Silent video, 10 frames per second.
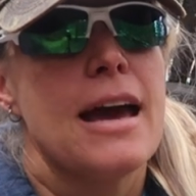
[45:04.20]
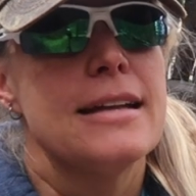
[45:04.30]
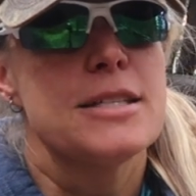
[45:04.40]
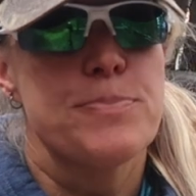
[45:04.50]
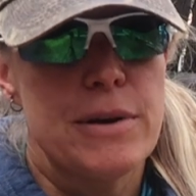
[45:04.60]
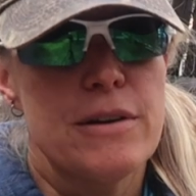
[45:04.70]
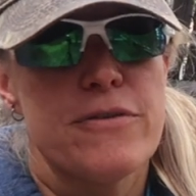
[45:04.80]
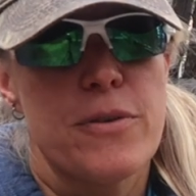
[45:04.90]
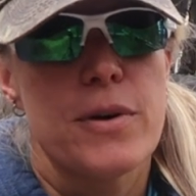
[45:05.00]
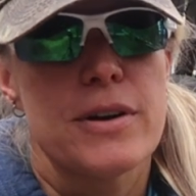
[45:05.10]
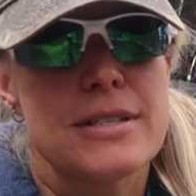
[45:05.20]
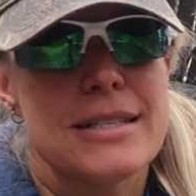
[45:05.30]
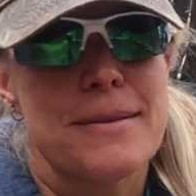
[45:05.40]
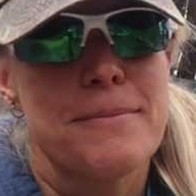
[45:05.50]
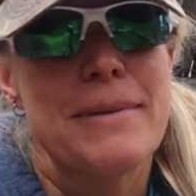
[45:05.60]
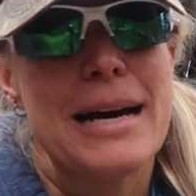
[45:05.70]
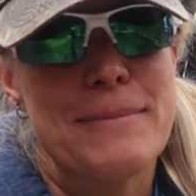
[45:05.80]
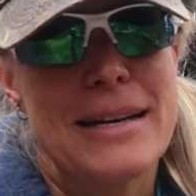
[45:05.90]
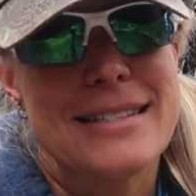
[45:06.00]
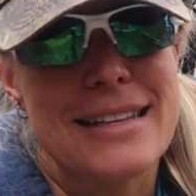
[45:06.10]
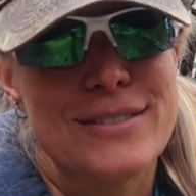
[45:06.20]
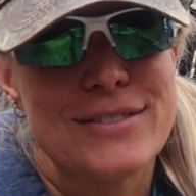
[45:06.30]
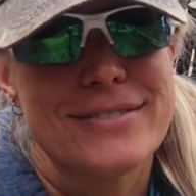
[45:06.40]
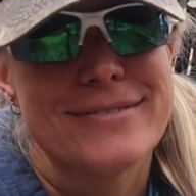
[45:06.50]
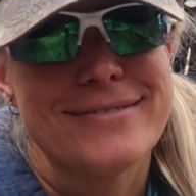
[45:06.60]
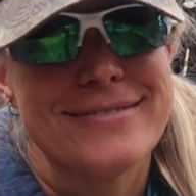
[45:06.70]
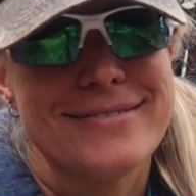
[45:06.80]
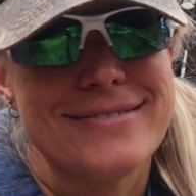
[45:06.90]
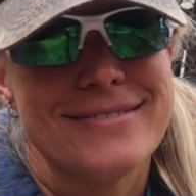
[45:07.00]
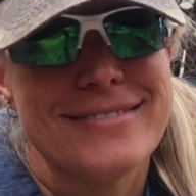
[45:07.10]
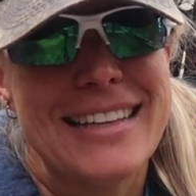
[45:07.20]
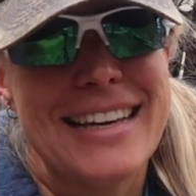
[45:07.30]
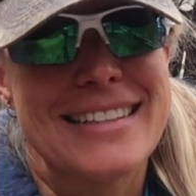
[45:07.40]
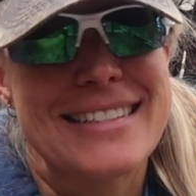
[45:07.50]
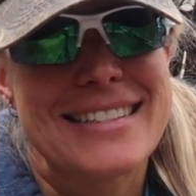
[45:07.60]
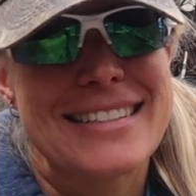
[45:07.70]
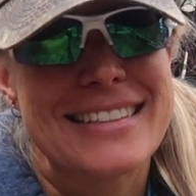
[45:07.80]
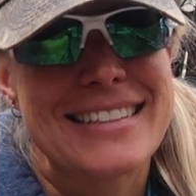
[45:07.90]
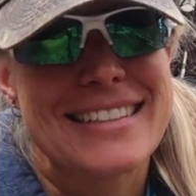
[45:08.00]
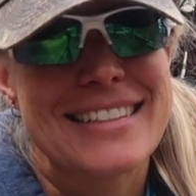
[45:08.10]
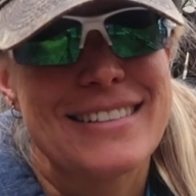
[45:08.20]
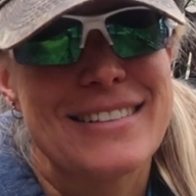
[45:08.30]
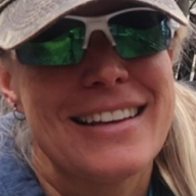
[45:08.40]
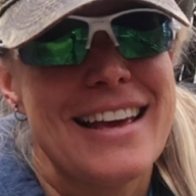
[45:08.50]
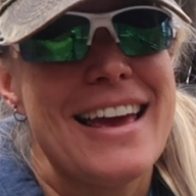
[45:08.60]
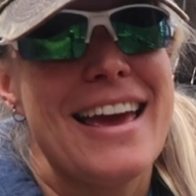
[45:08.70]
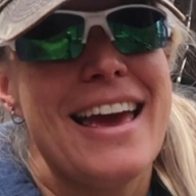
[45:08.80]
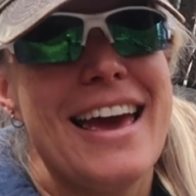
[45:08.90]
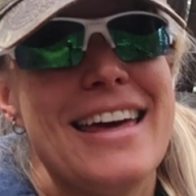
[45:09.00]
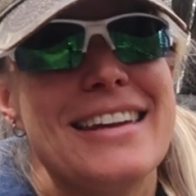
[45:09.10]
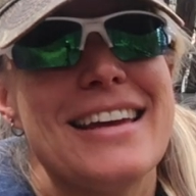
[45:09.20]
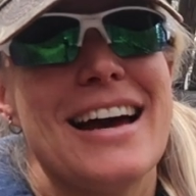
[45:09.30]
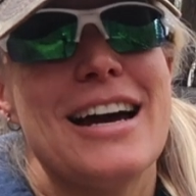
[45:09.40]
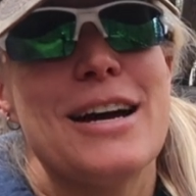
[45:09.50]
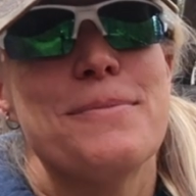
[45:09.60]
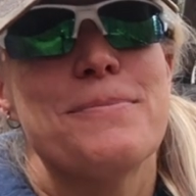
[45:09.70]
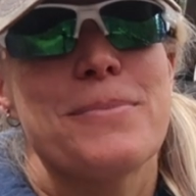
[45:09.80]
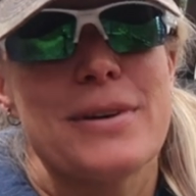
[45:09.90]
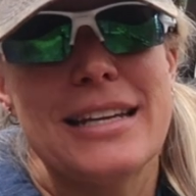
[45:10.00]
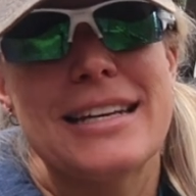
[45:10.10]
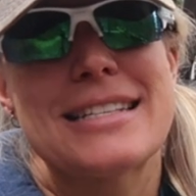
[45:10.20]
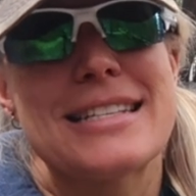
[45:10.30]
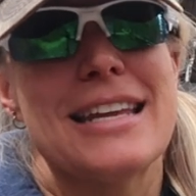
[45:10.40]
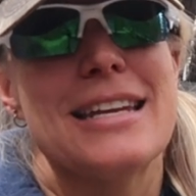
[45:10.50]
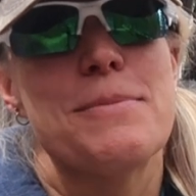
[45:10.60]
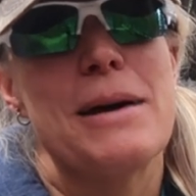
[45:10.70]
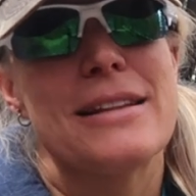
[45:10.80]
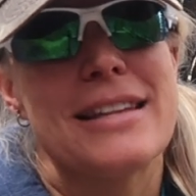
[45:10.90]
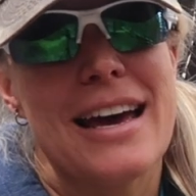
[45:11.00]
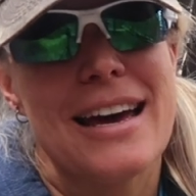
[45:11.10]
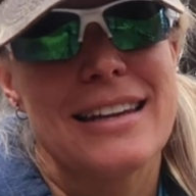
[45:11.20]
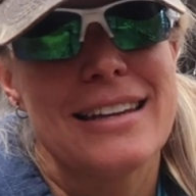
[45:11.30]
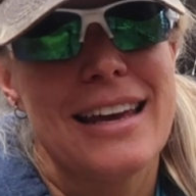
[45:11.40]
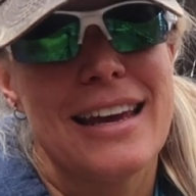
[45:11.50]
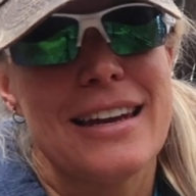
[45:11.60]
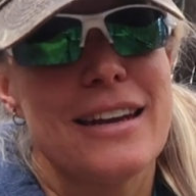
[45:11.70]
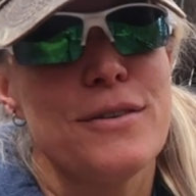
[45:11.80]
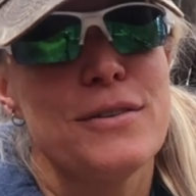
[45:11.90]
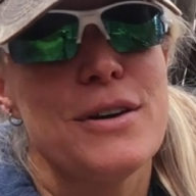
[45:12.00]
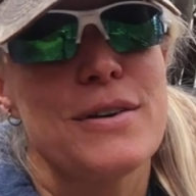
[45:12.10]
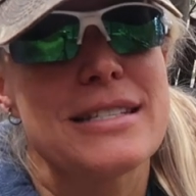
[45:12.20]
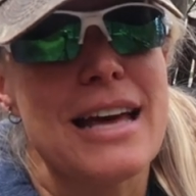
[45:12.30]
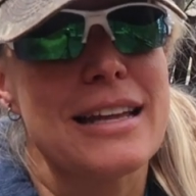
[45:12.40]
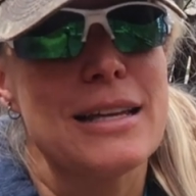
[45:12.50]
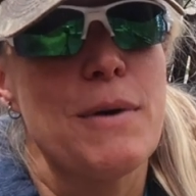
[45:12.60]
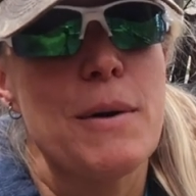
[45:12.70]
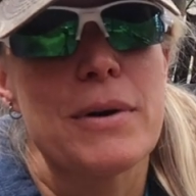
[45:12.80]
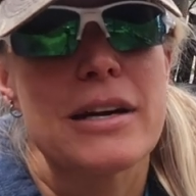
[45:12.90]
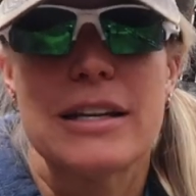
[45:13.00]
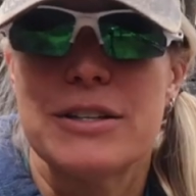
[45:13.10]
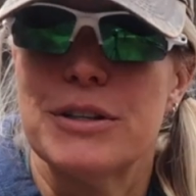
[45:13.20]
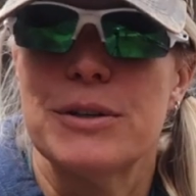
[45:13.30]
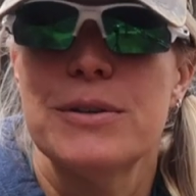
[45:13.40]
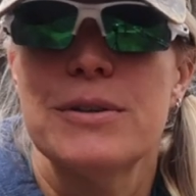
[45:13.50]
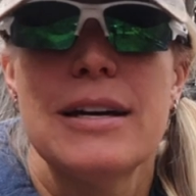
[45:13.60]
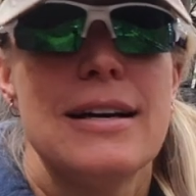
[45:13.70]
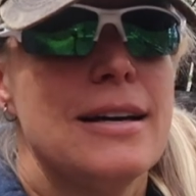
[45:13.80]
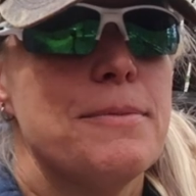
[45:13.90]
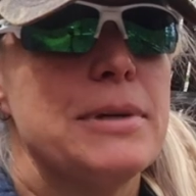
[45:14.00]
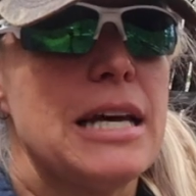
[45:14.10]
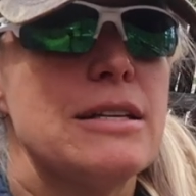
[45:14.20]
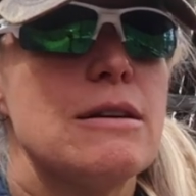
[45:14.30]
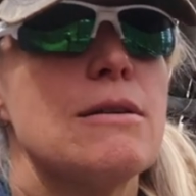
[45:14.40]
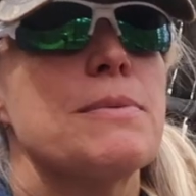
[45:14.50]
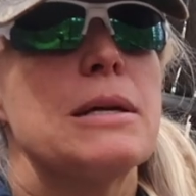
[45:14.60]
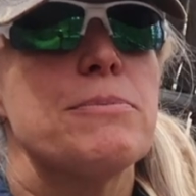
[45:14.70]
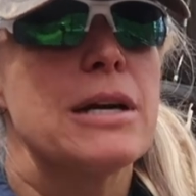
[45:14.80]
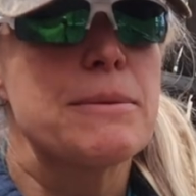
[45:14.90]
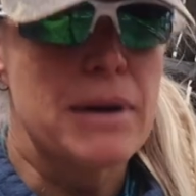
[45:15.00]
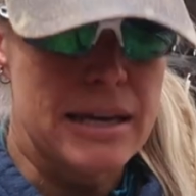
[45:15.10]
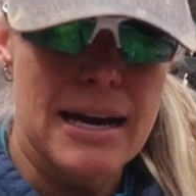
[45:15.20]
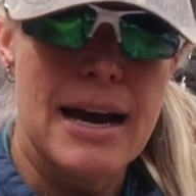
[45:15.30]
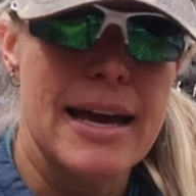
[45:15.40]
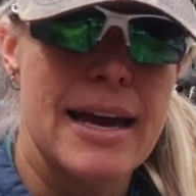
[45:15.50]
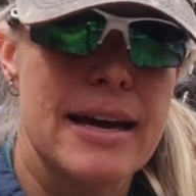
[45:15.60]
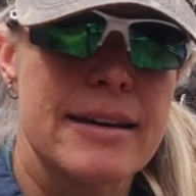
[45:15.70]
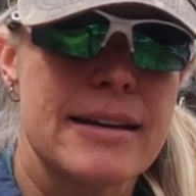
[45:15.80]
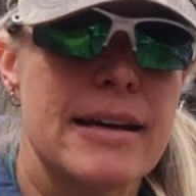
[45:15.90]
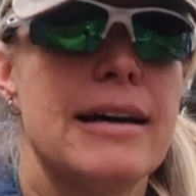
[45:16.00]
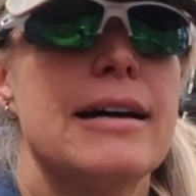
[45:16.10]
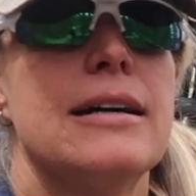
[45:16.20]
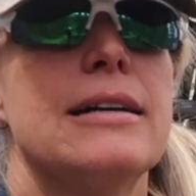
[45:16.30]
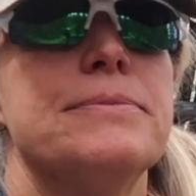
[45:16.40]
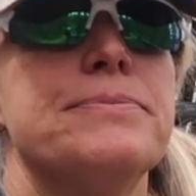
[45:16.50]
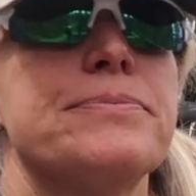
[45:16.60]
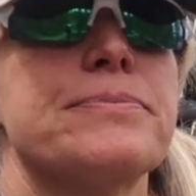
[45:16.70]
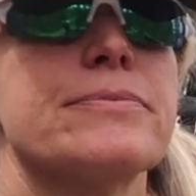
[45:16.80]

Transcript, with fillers: at Spirit Forest by myself. Yes. And I'm pretty excited about that. And I don't know exactly what we're going to do, but I know I'm going to bring my kayak and